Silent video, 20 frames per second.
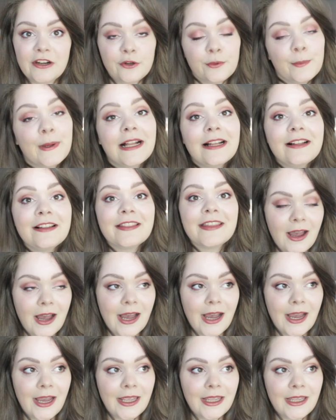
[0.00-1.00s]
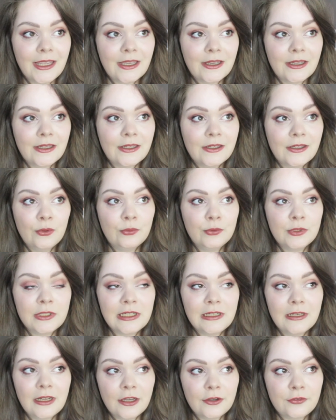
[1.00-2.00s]
very well. I would
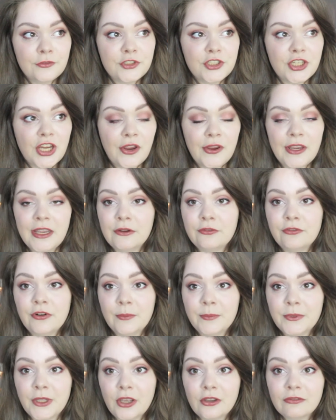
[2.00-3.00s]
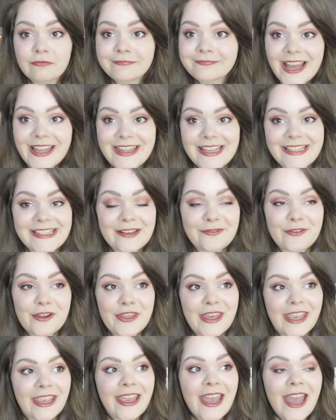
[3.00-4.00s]
love to hear from you, and that's
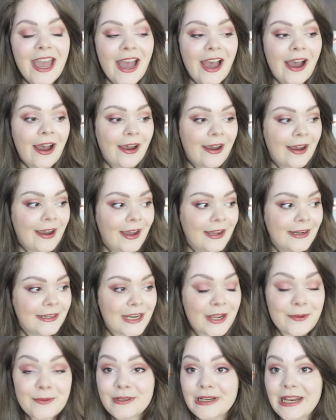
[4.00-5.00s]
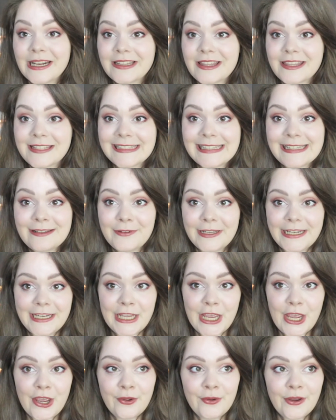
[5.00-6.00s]
everything. And I hope you liked this little
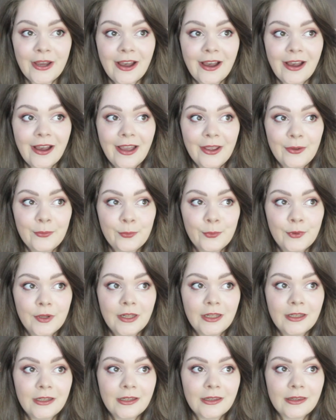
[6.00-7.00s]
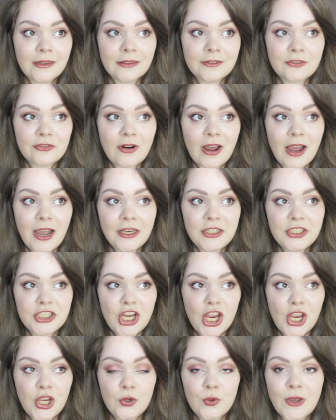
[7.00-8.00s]
video. I will try
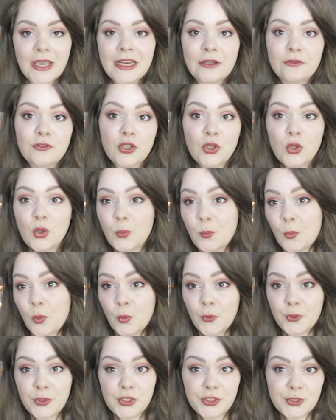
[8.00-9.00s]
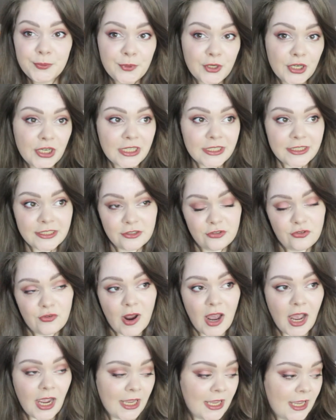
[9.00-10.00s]
to get a few more new products to
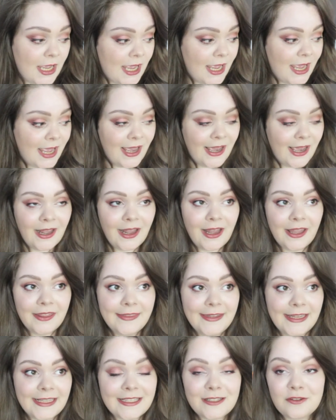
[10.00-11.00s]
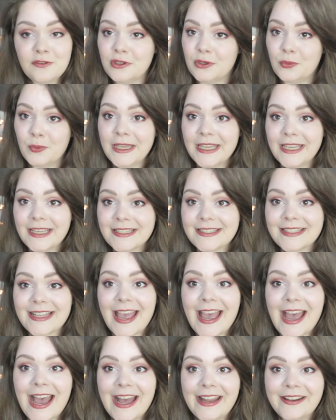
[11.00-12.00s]
try the next few weeks,
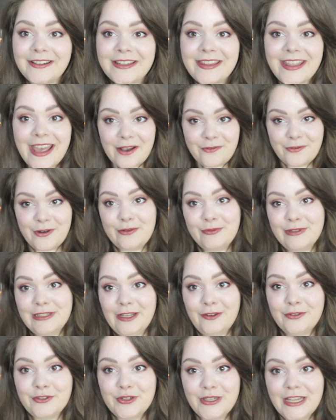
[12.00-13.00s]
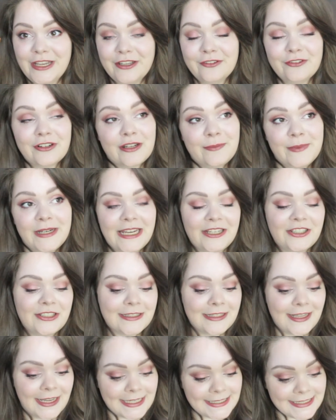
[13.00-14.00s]
and therefore I would love to hear your
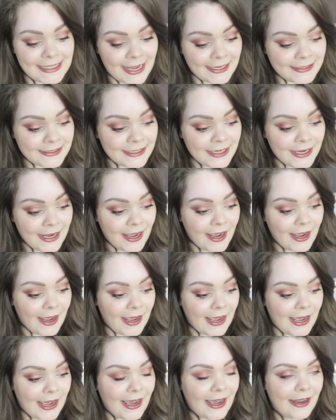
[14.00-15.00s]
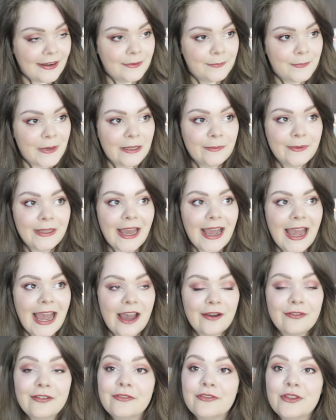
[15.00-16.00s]
recommendations, like I said. And maybe I
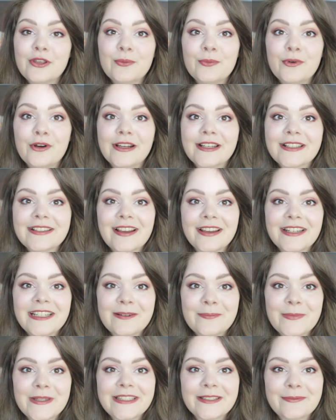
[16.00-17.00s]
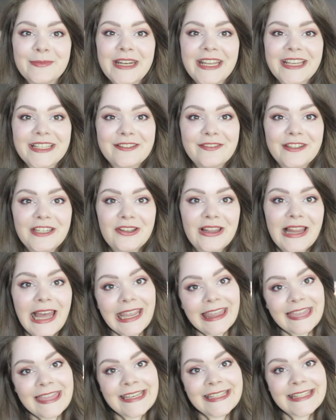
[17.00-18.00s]
have a few more exciting bits in my next video
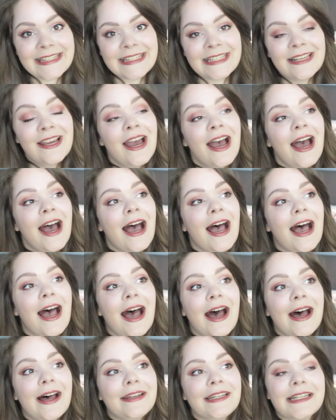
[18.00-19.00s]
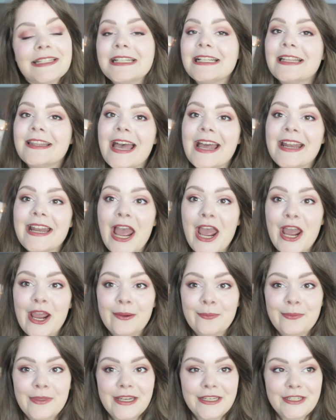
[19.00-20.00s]
like this. And until then, I
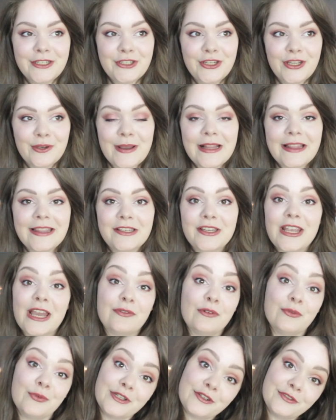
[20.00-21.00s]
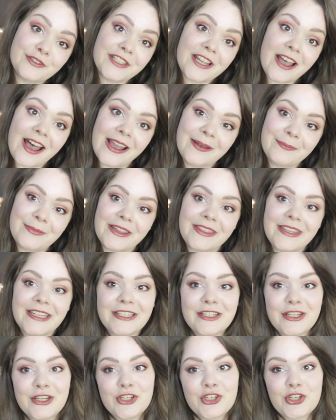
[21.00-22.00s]
hope that you're doing well, that you have a wonderful time, and
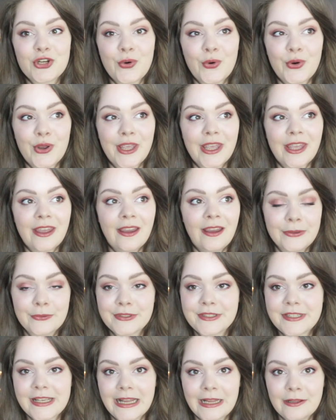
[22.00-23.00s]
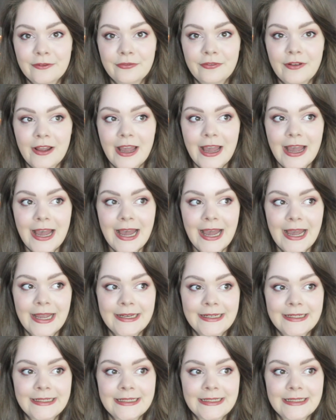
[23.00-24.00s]
that you enjoy yourself
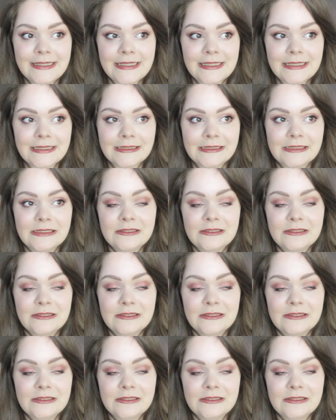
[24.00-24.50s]
and